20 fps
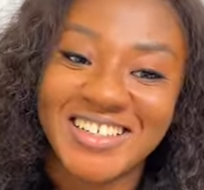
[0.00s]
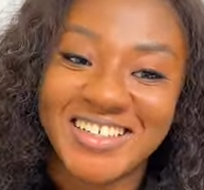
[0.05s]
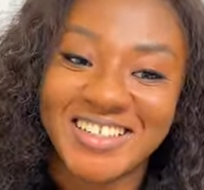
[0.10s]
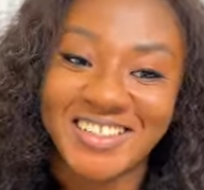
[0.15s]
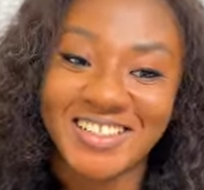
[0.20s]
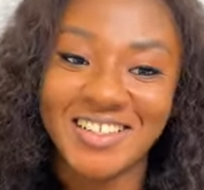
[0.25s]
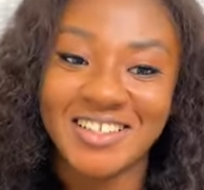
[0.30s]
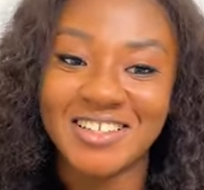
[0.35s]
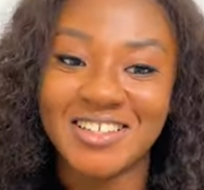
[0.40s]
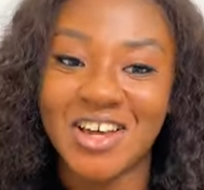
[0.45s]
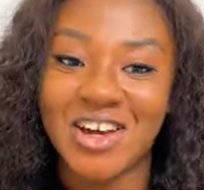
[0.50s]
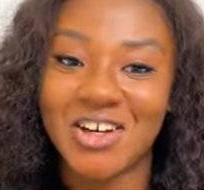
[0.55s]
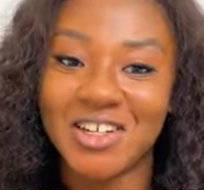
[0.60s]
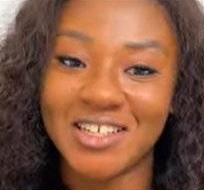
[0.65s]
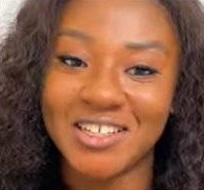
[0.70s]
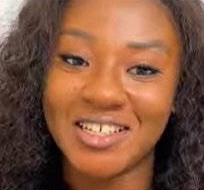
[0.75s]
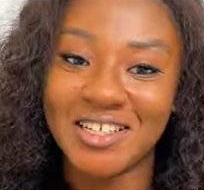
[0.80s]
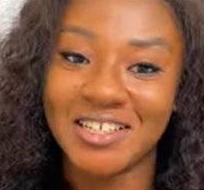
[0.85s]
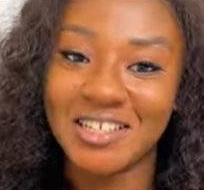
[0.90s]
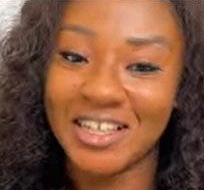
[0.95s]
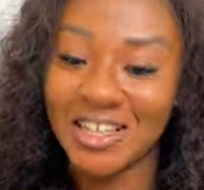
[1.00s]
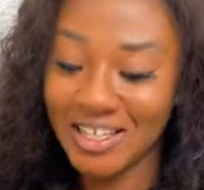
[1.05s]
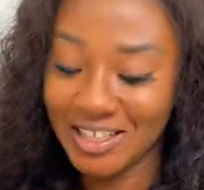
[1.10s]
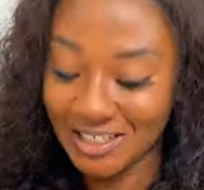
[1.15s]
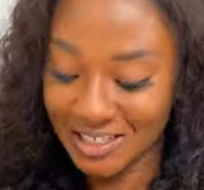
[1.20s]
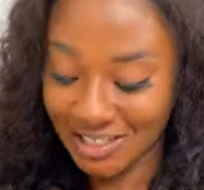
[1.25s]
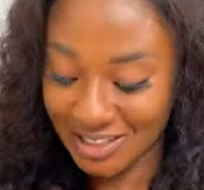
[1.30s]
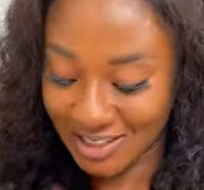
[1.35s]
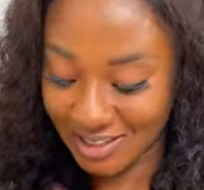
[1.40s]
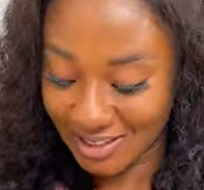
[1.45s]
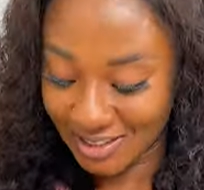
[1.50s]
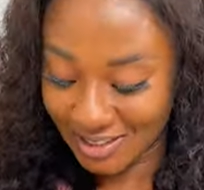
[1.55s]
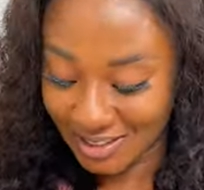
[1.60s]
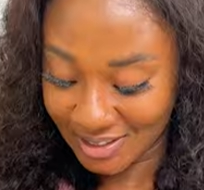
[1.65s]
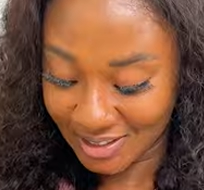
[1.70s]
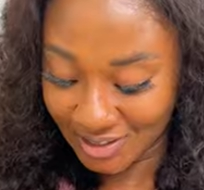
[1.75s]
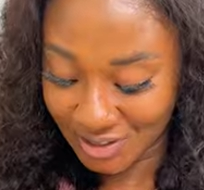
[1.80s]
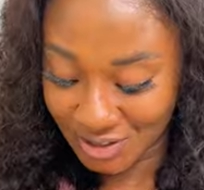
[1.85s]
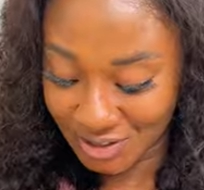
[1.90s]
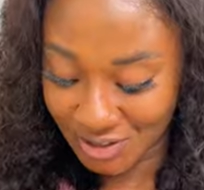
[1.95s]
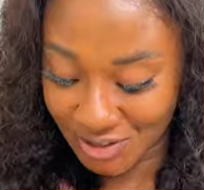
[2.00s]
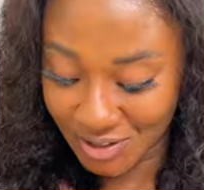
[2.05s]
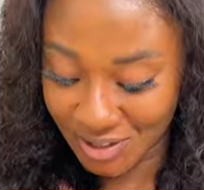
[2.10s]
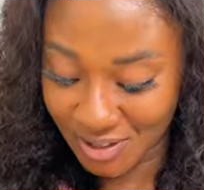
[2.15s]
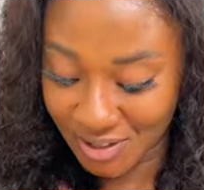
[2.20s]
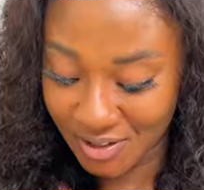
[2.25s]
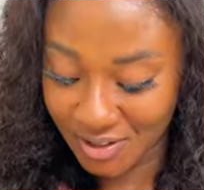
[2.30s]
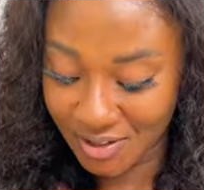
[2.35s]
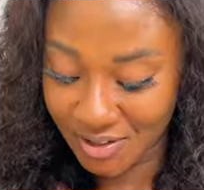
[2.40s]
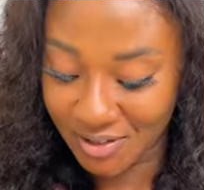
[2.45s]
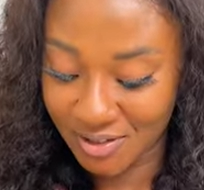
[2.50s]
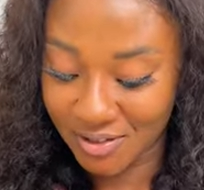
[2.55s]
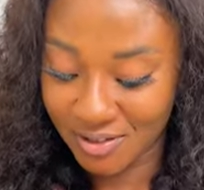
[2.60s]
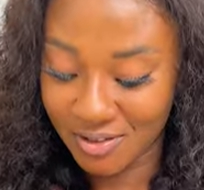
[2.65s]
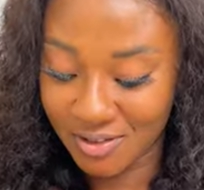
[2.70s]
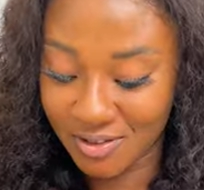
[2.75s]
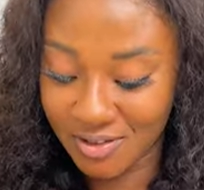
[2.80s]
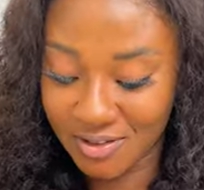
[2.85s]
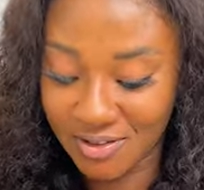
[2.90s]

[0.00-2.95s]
these contact lenses to try on. Is